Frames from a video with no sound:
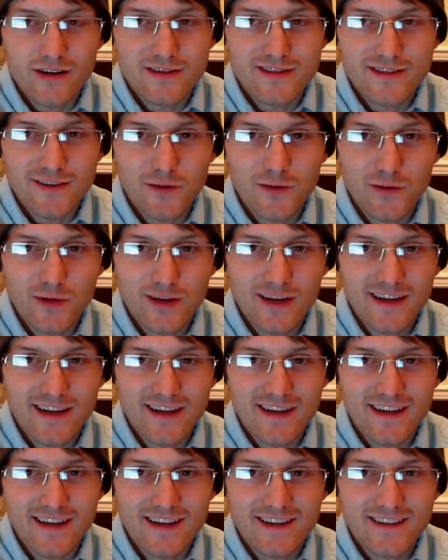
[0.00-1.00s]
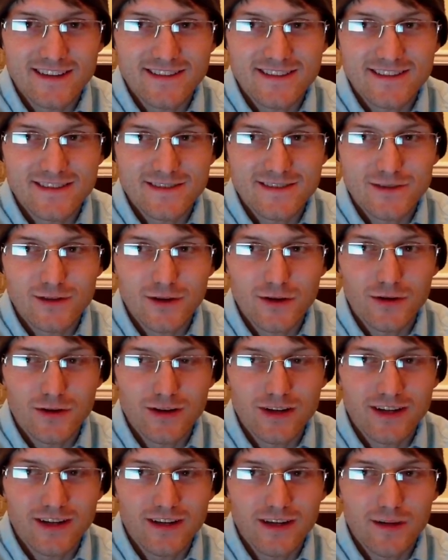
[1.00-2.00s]
So we
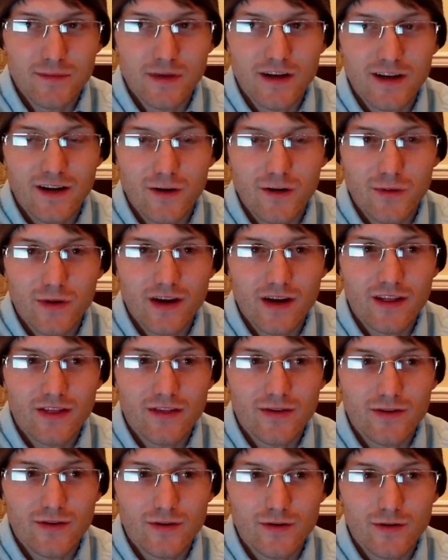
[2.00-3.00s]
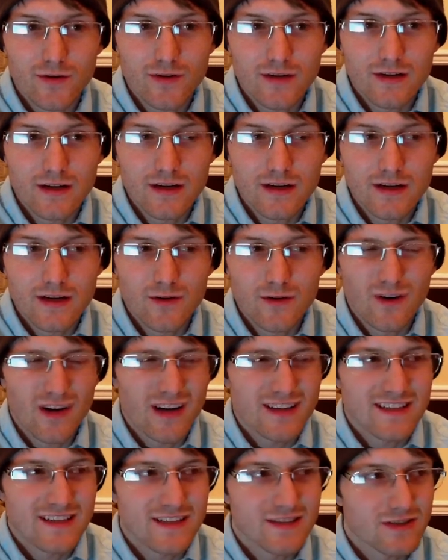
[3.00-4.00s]
slowly made our way through. Well, I
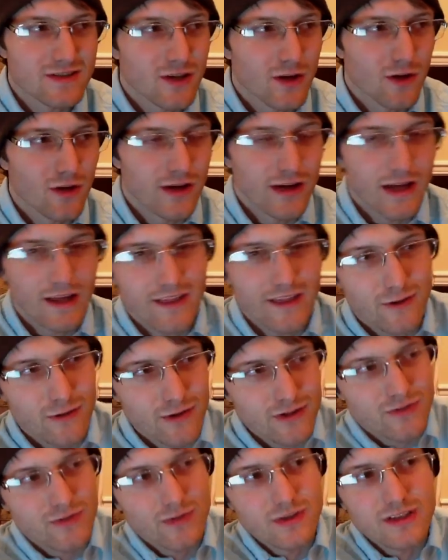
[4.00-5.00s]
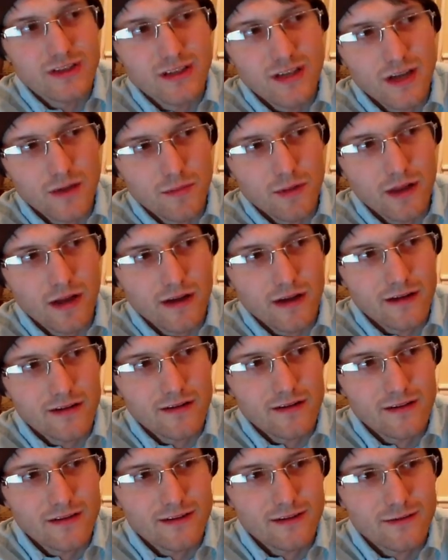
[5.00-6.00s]
say slowly. I think we switched it up, like
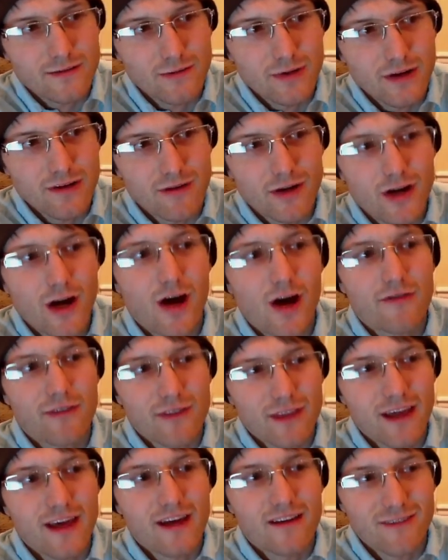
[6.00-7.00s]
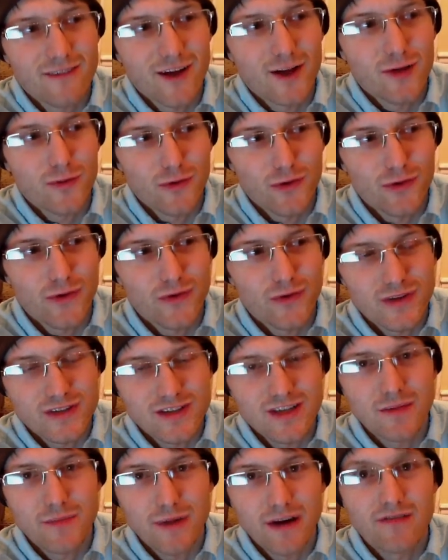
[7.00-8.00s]
whatever coffee they had available, we
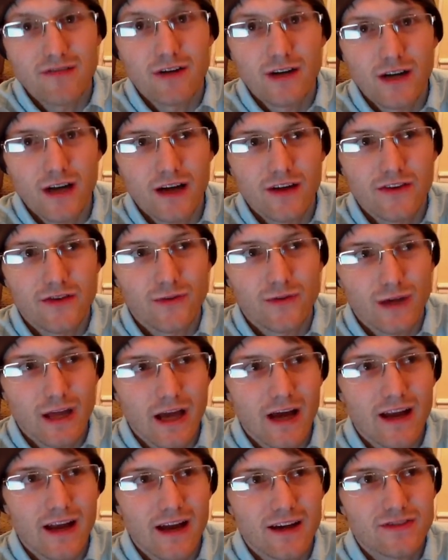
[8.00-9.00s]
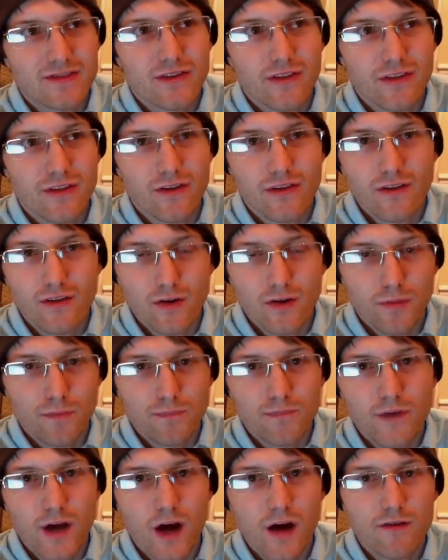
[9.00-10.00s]
switched it up every night. So we got actually through the little
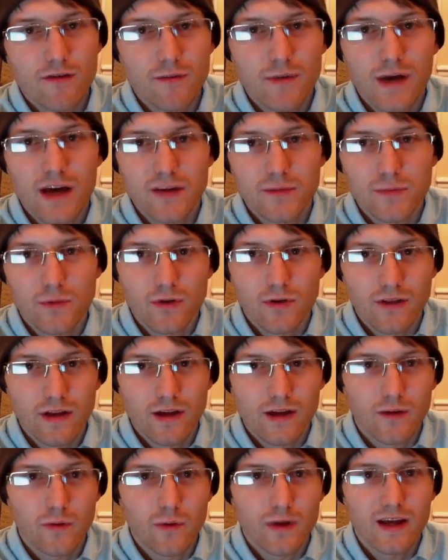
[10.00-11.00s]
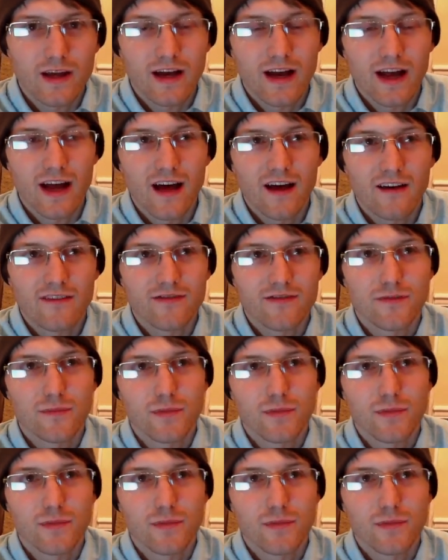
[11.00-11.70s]
coffee passport in like a week and a half.